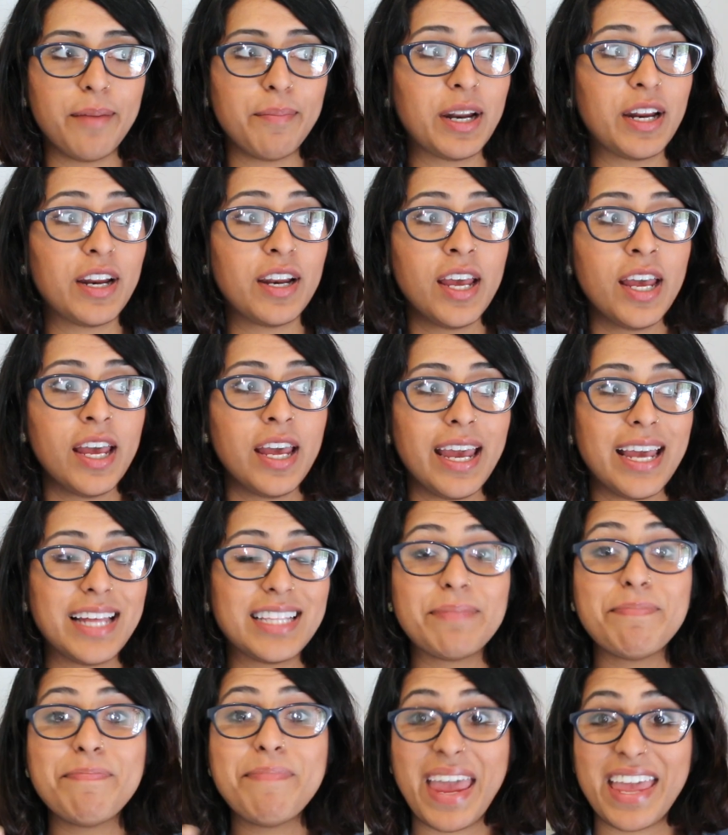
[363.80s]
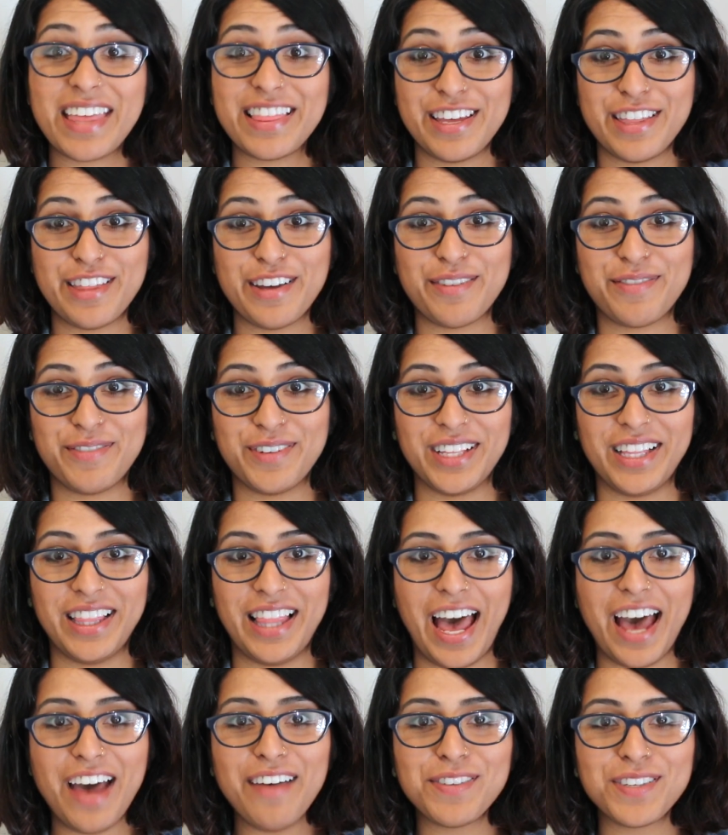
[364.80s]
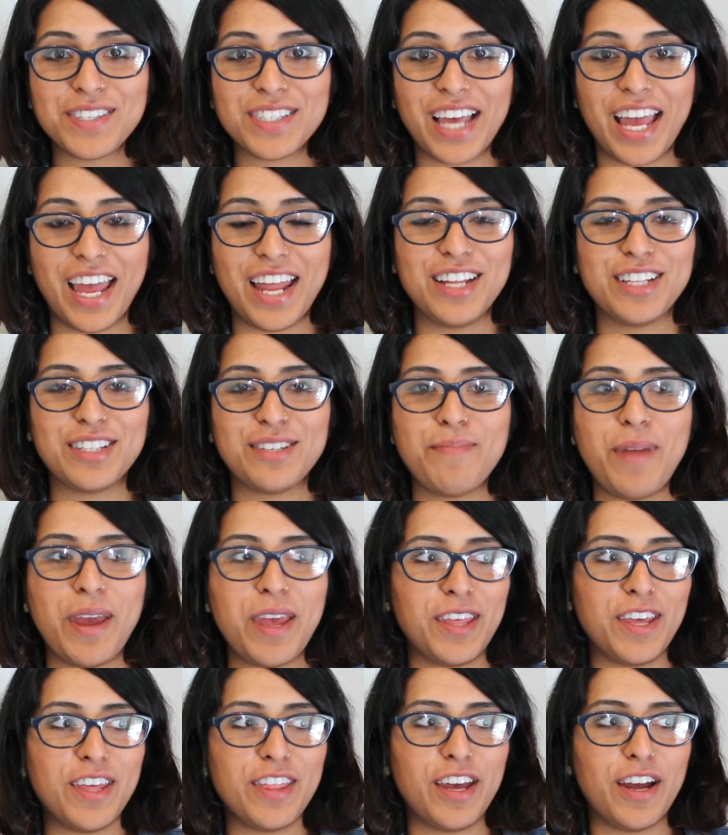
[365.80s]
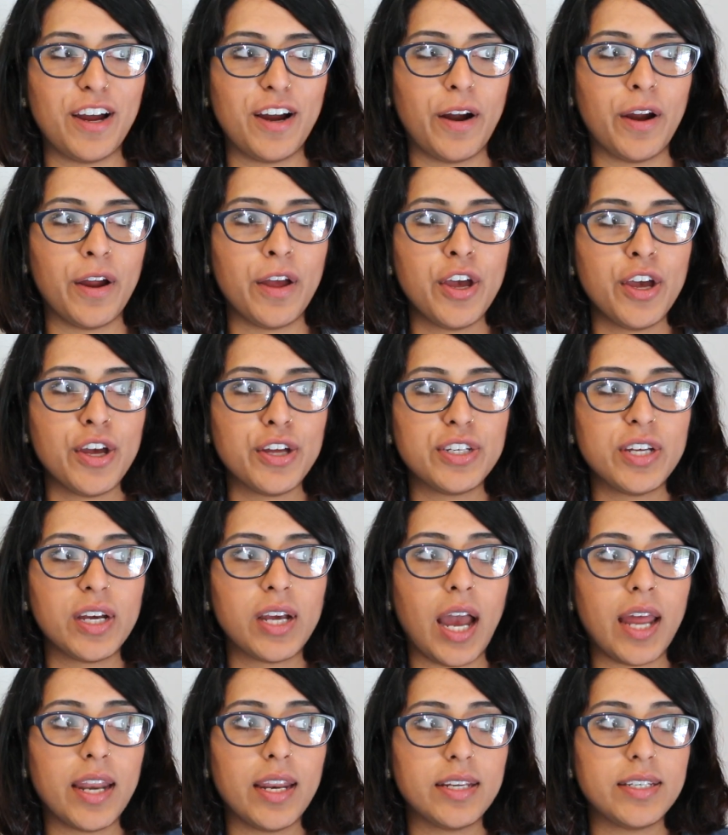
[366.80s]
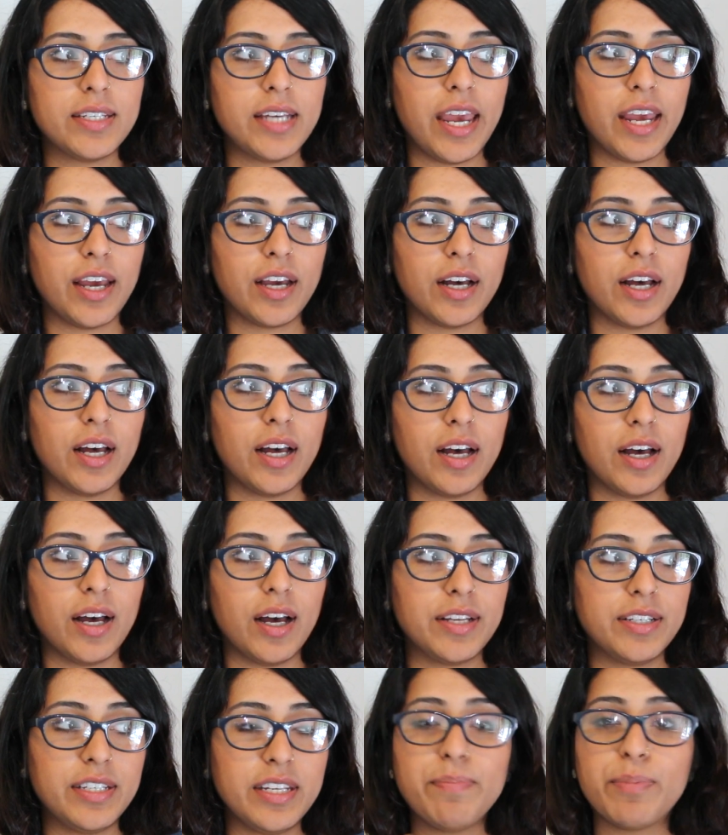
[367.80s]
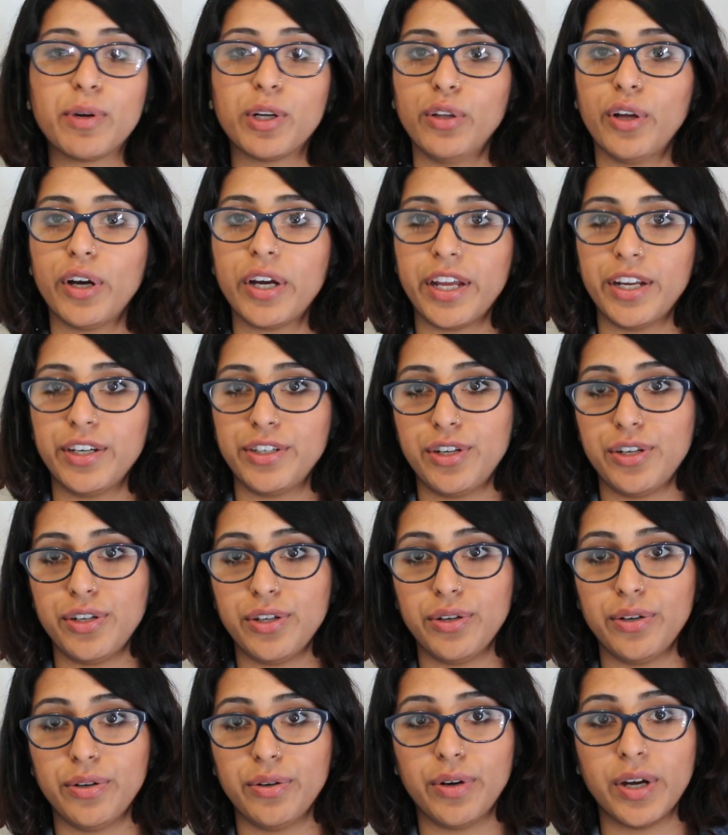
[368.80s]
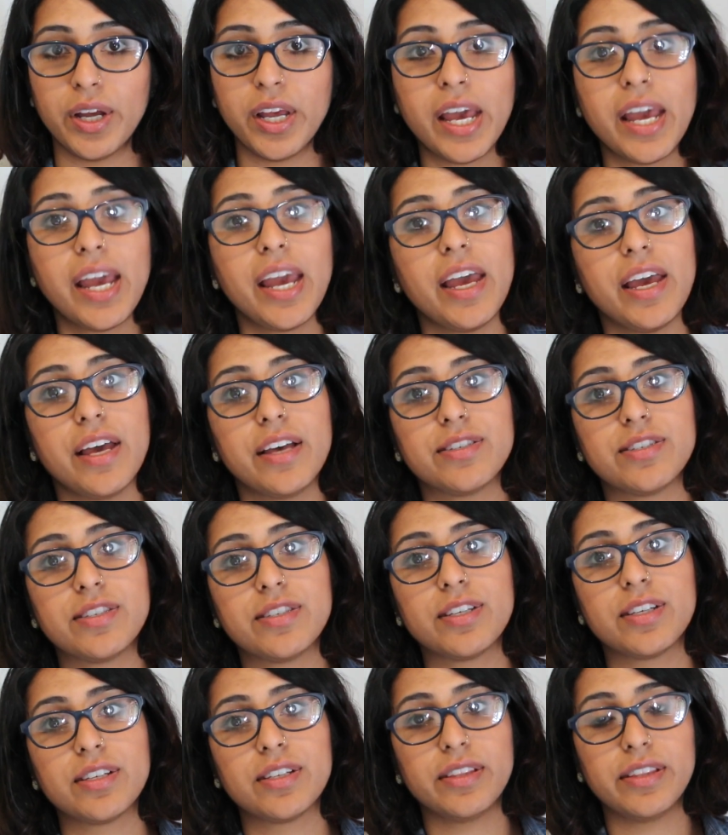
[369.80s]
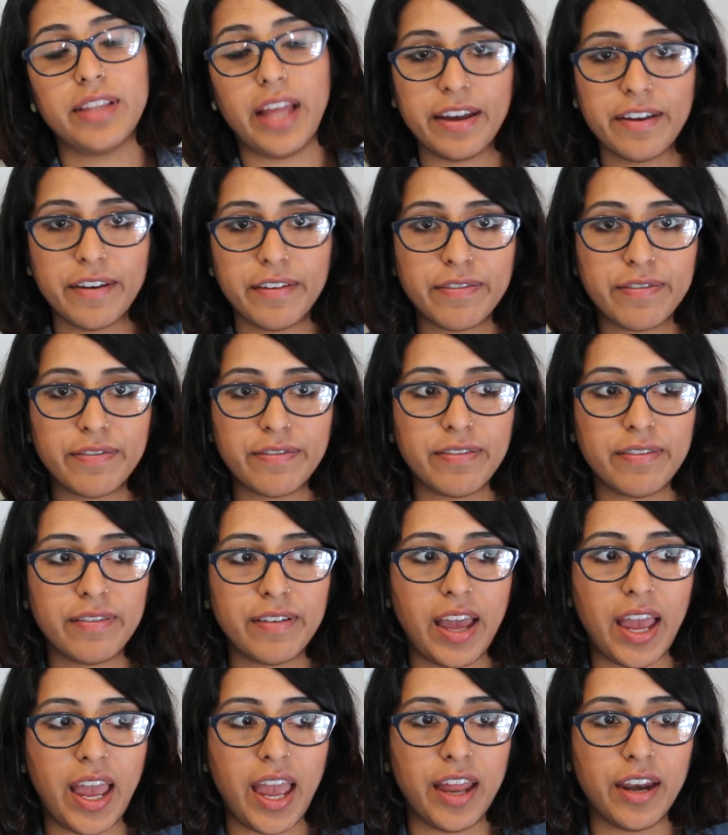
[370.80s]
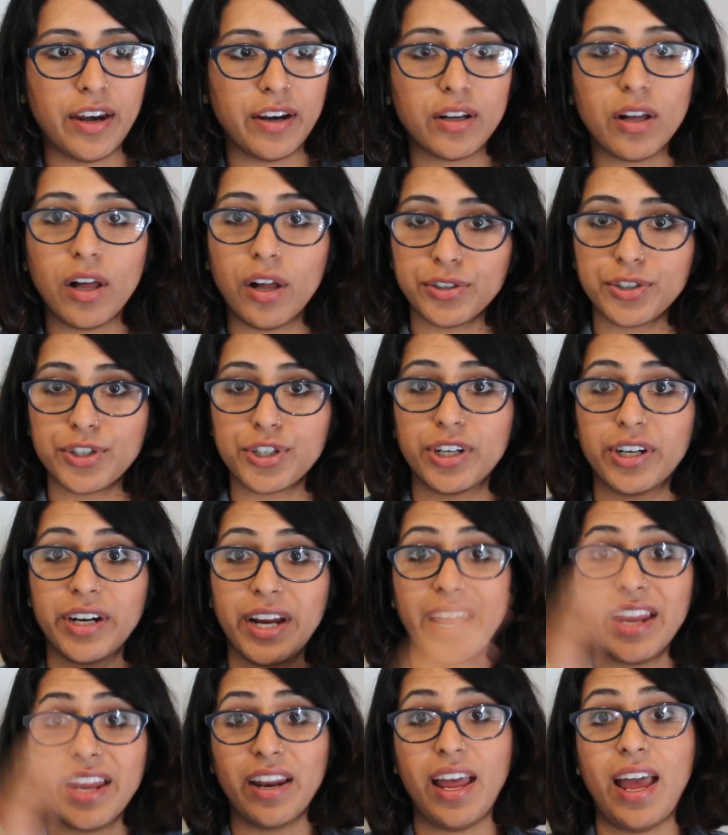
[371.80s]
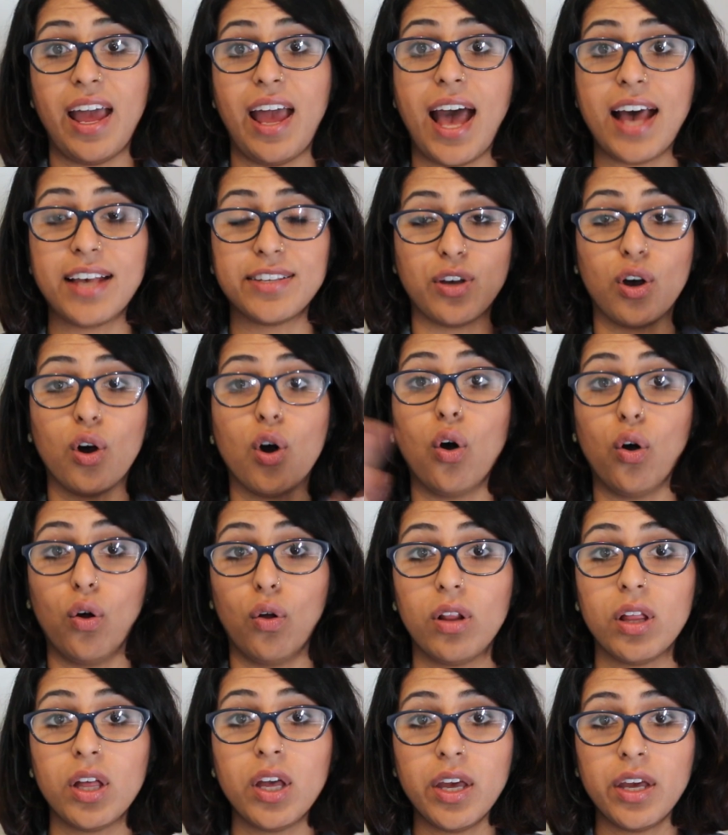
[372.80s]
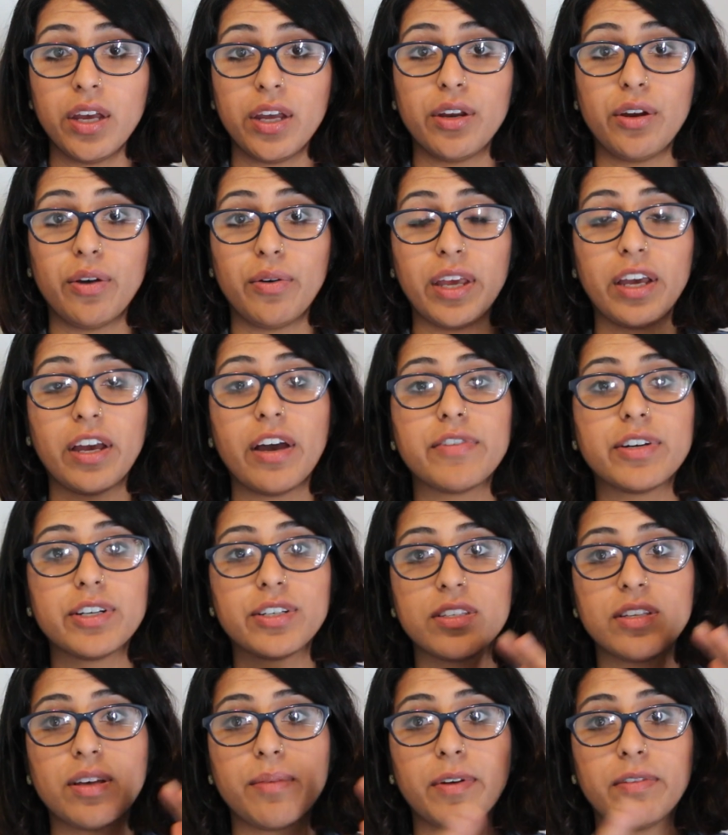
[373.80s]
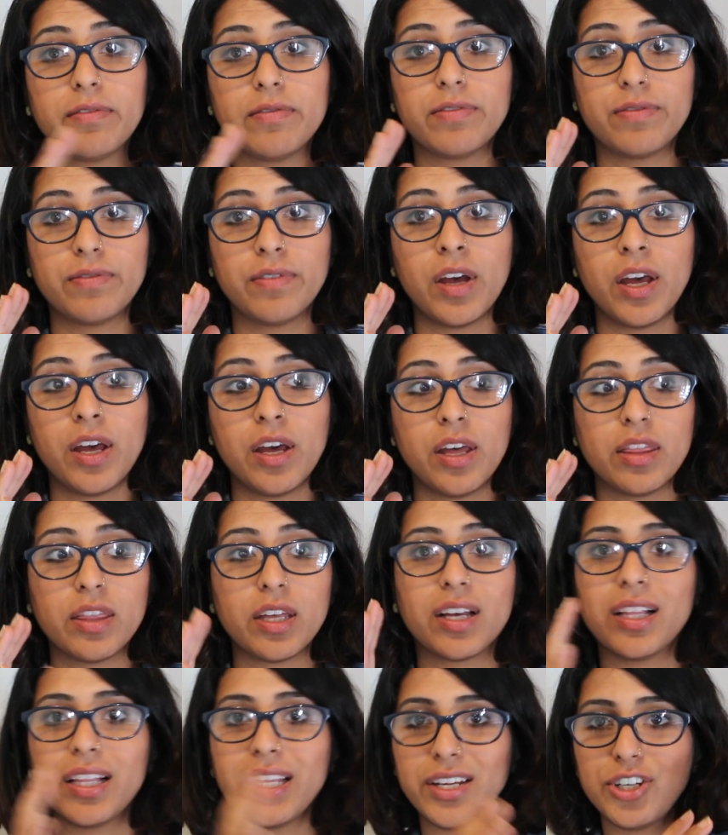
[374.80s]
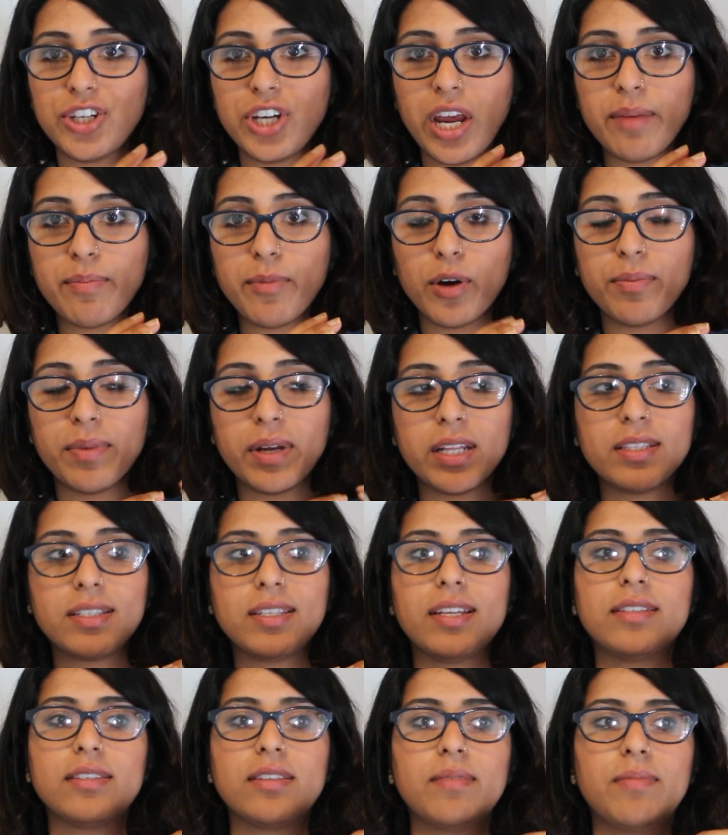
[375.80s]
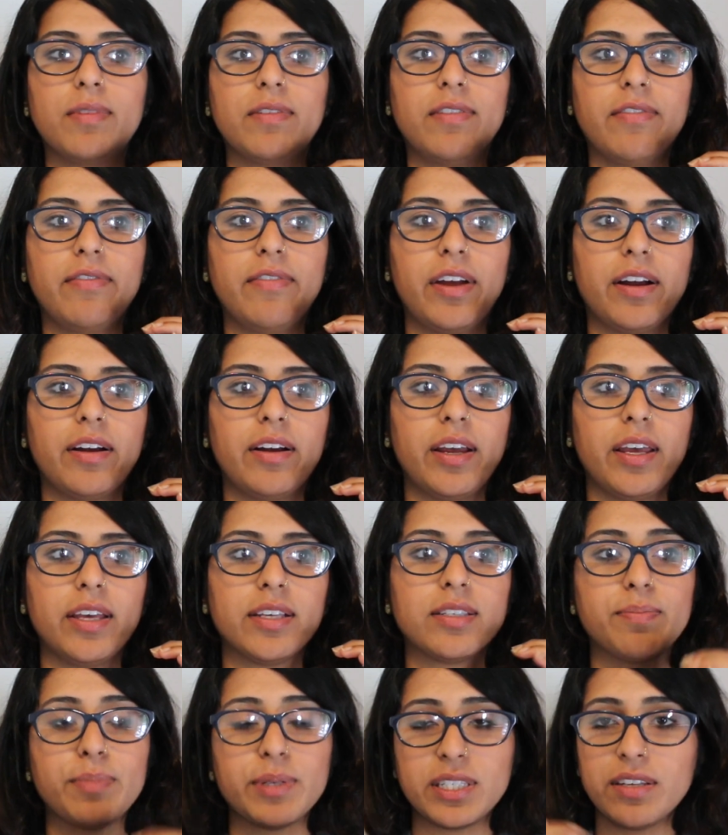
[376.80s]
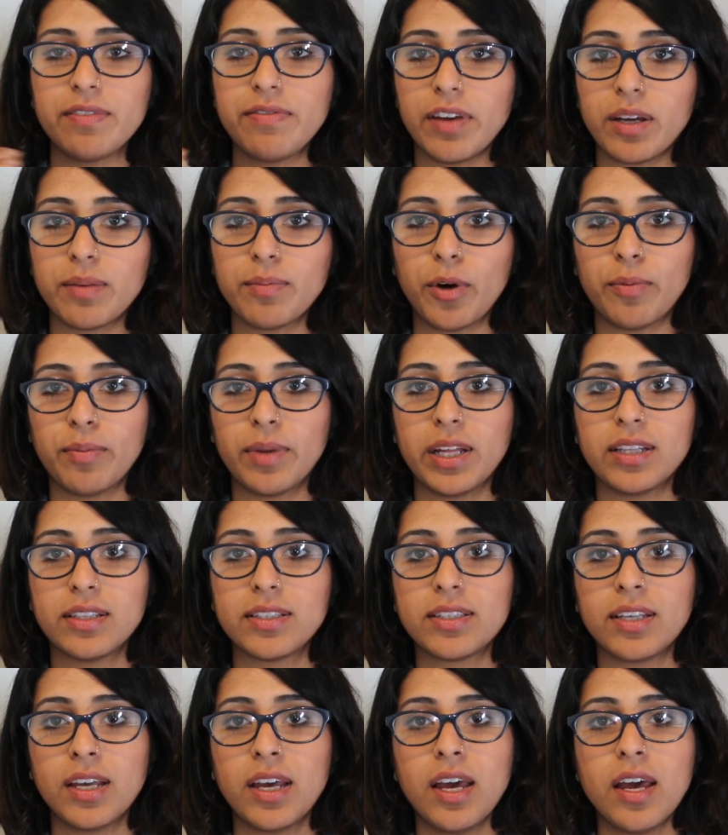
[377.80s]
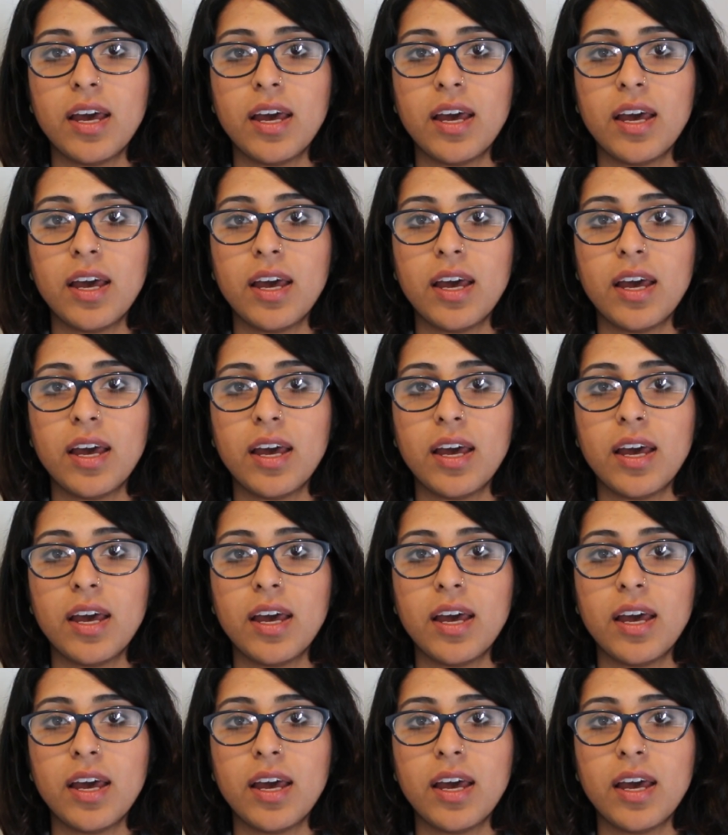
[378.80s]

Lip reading: but it's mainly there for the laughs, and it's mainly there to kind of take a deeper look into his life and culture as a whole. You know, he covers some of the cliche moments and some of the very specific moments.